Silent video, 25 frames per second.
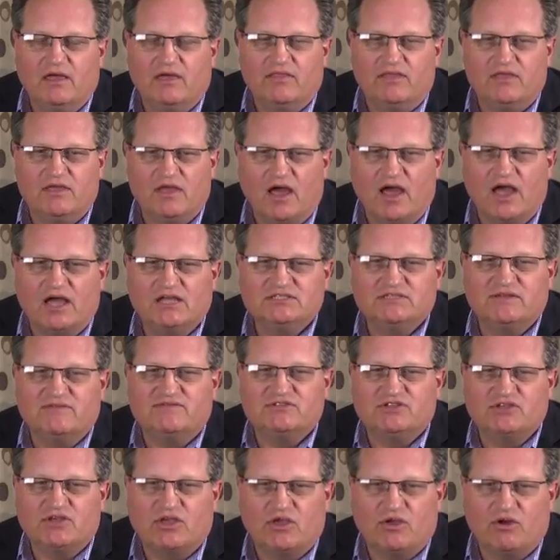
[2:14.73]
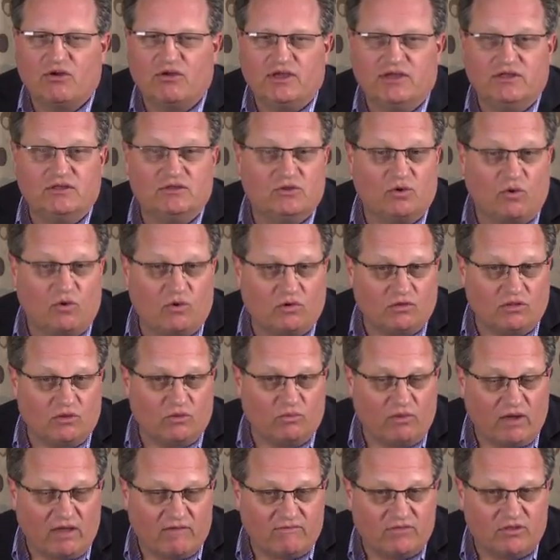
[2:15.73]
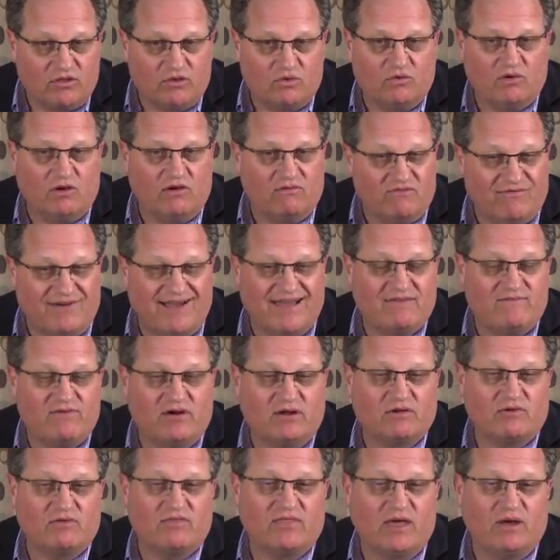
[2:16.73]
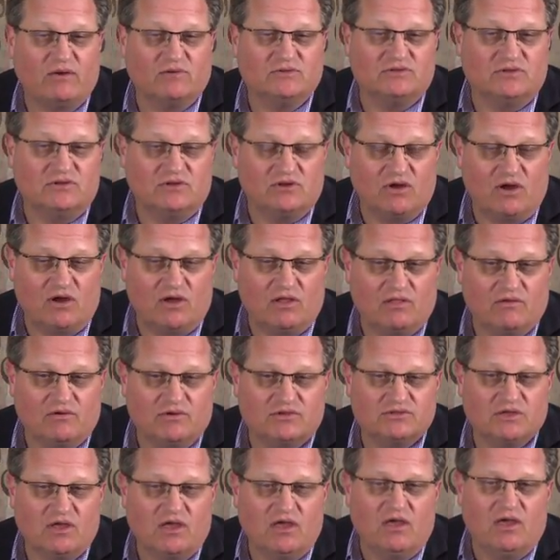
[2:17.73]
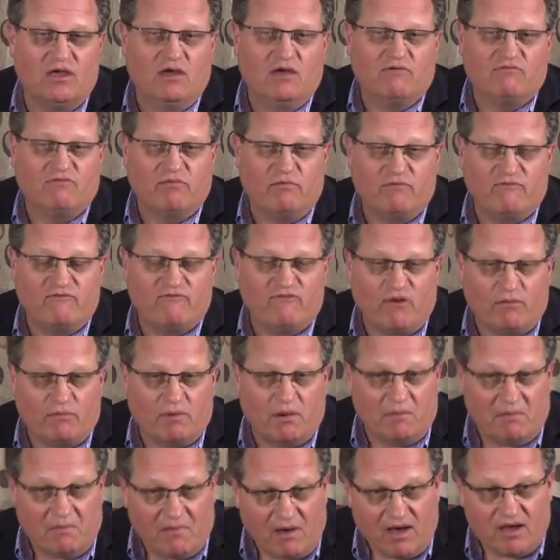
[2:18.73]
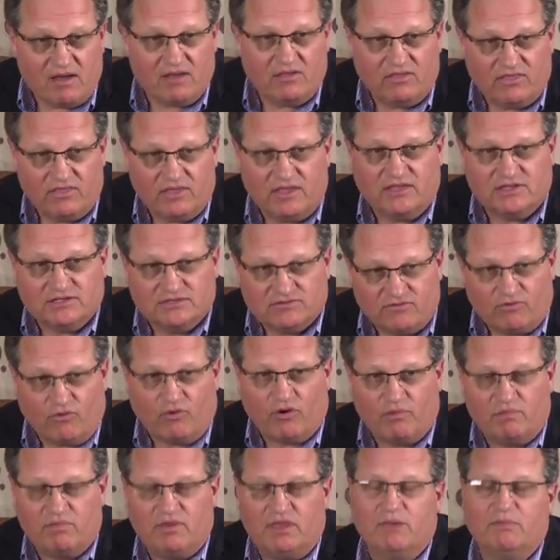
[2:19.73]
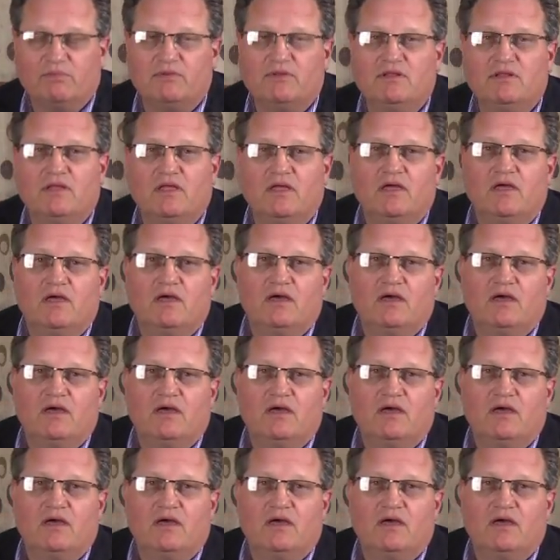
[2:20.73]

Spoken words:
the odds of securing total revenue of $500,000 from among these 4 people